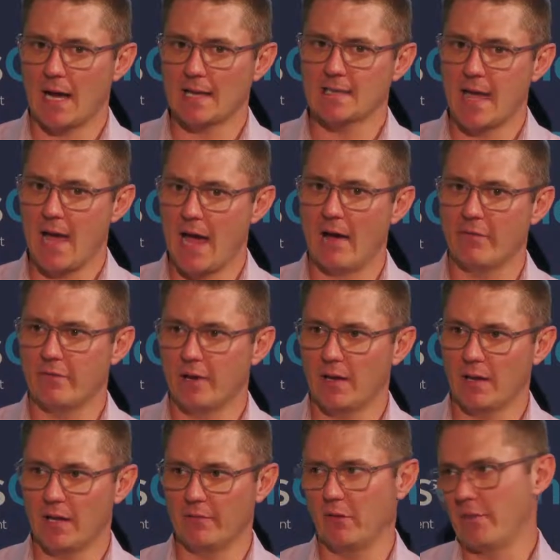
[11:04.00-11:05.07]
have a
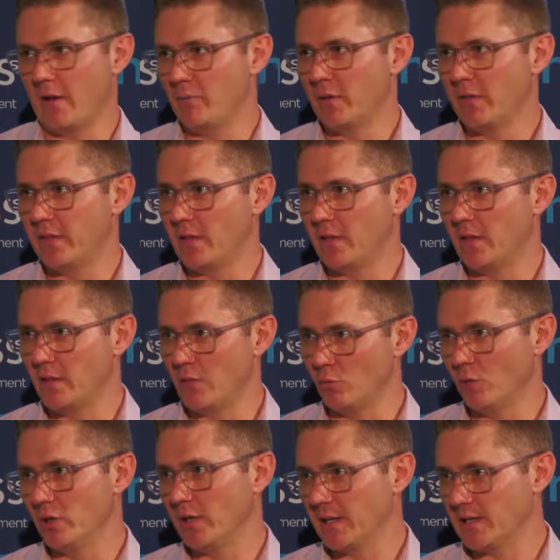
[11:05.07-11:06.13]
level of empathy that you
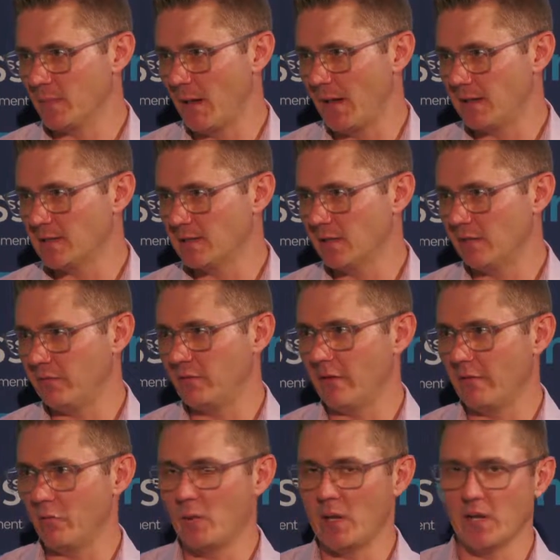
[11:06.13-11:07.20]
wouldn't expect if you've
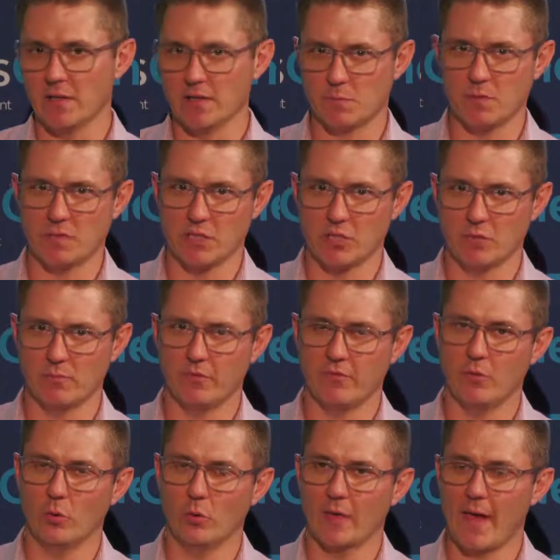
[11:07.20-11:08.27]
never been in this position
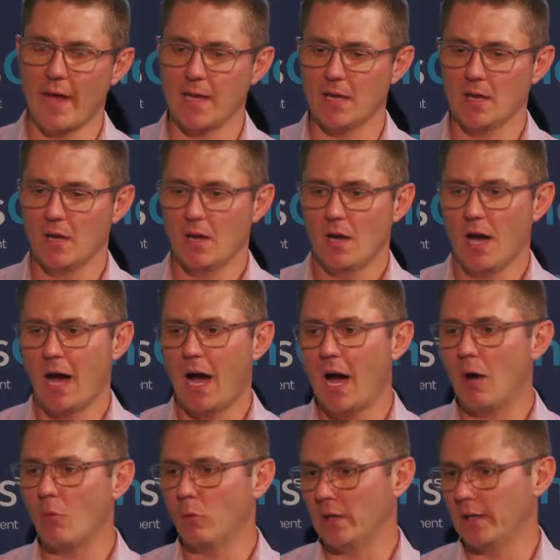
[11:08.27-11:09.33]
before. They
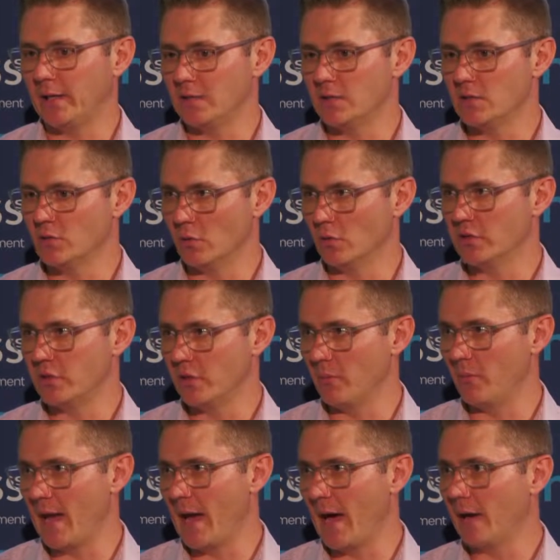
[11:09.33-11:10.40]
are willing to talk to you
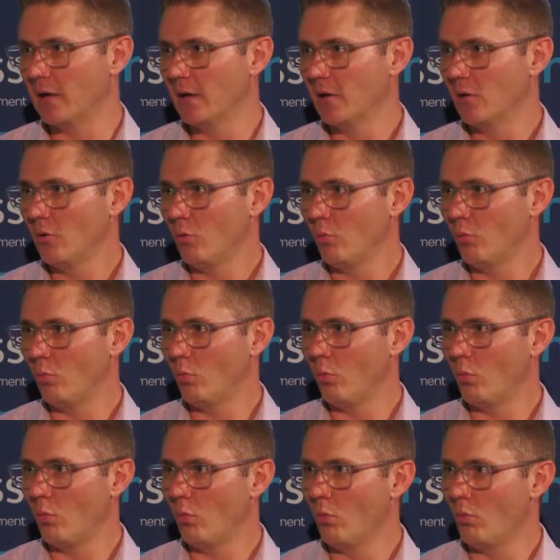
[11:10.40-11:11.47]
about
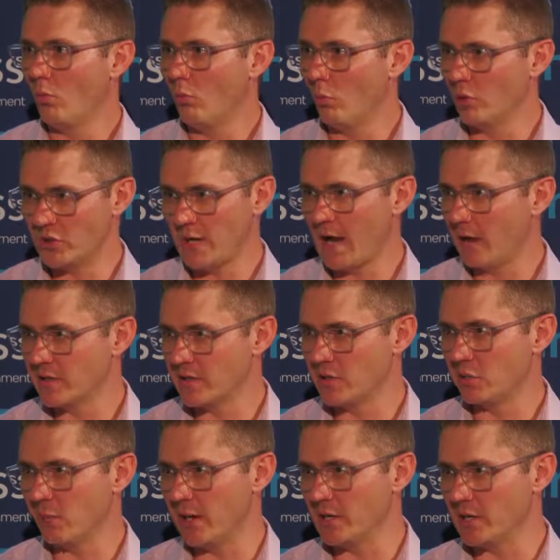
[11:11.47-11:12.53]
what your current
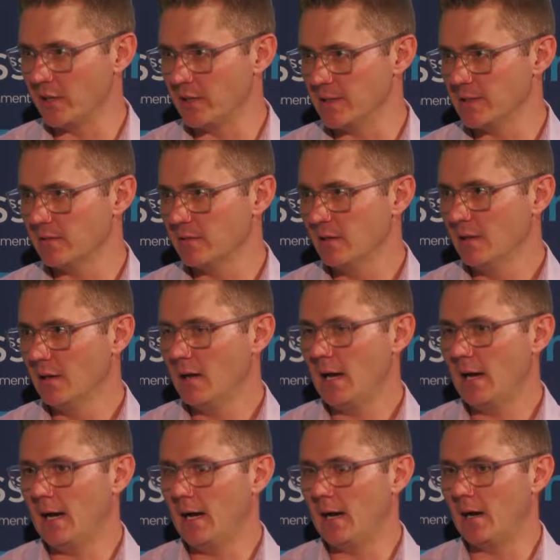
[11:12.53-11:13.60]
situation is,
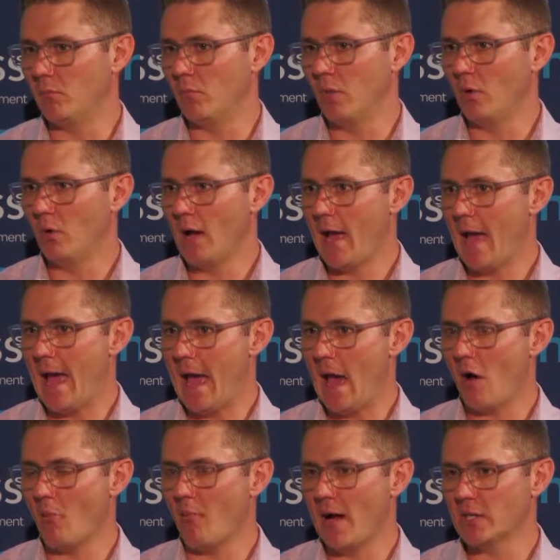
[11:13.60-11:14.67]

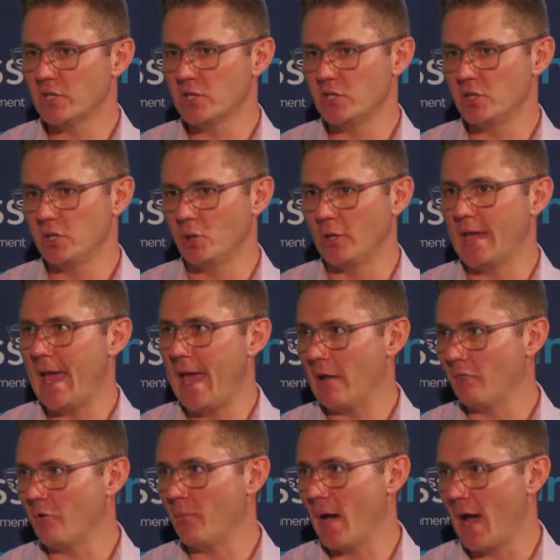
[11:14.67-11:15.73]
how much you can
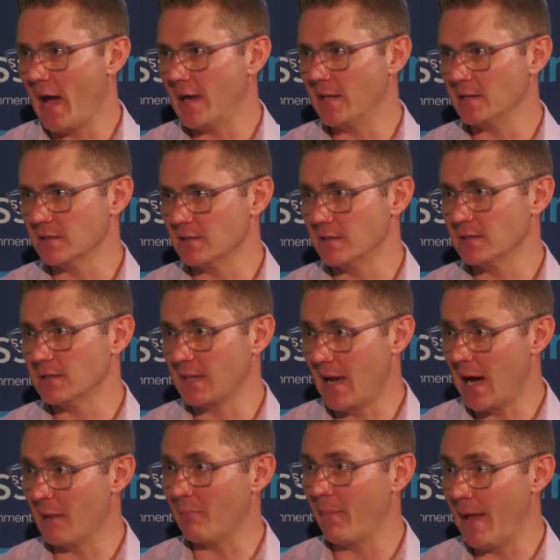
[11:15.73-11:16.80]
repay to
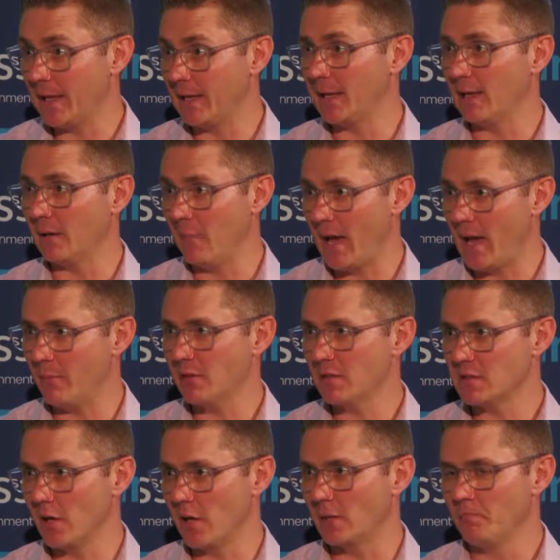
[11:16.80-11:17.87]
start making a payment.
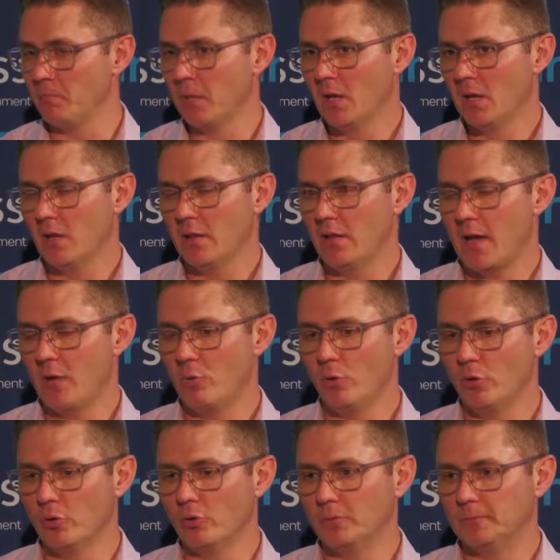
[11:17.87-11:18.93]
So they
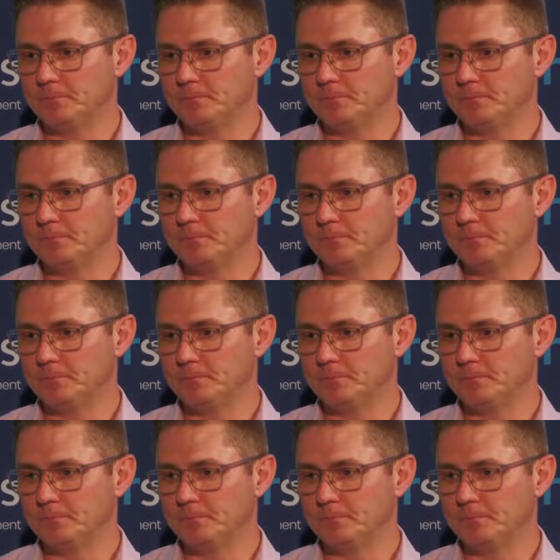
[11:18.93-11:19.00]
will,